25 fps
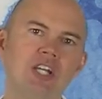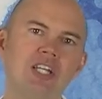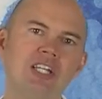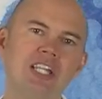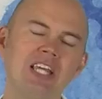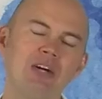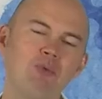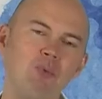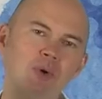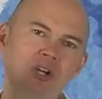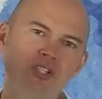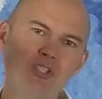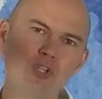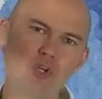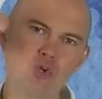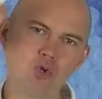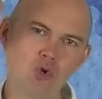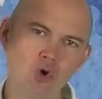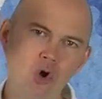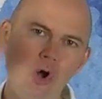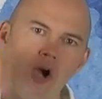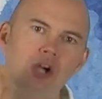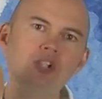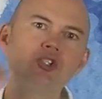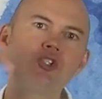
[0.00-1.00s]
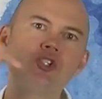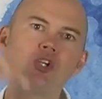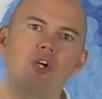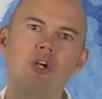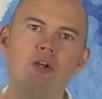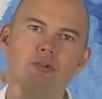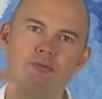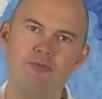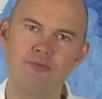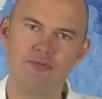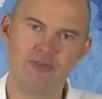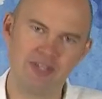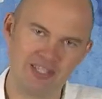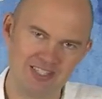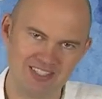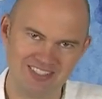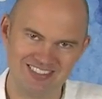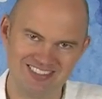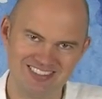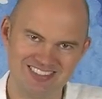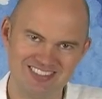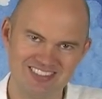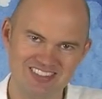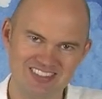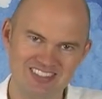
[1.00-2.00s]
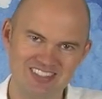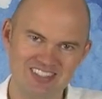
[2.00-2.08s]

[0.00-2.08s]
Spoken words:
and there was a cultural thing